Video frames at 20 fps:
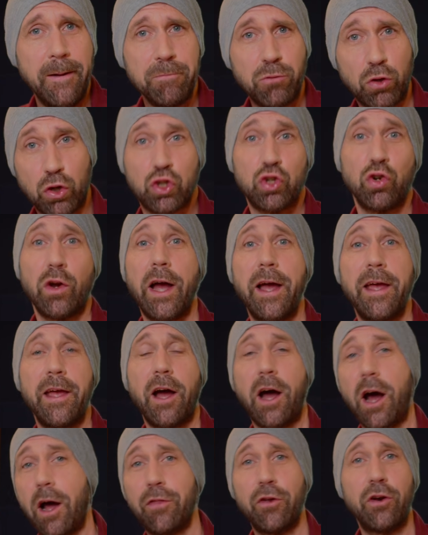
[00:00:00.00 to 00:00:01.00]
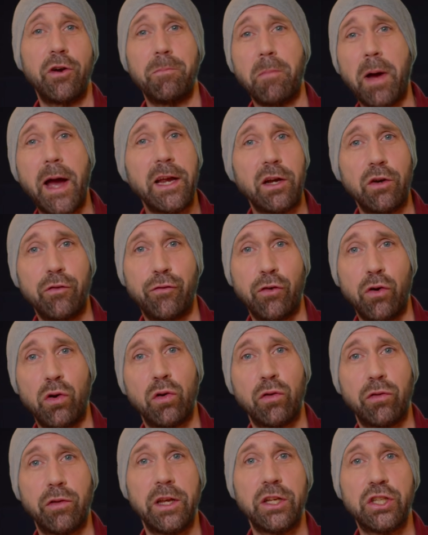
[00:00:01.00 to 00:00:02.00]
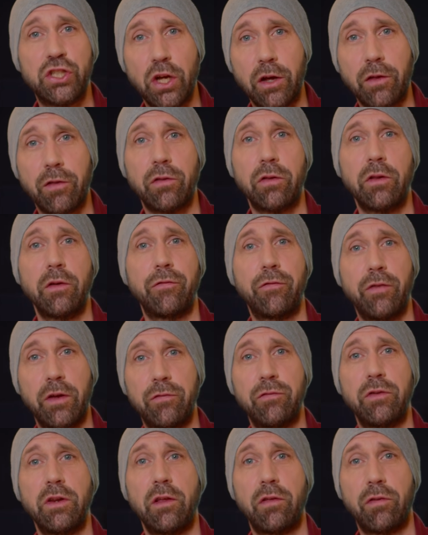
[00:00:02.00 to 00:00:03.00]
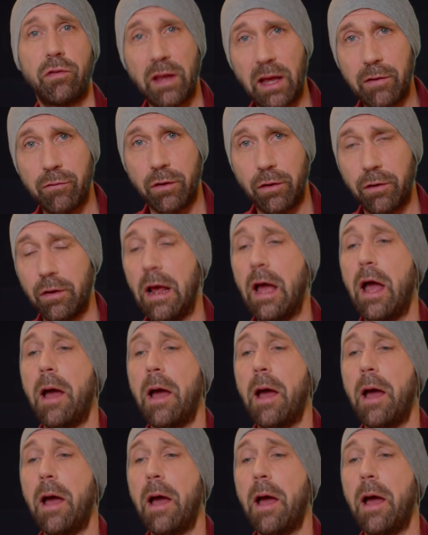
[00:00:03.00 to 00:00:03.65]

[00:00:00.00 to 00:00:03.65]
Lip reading: to try other microphones than just the 57.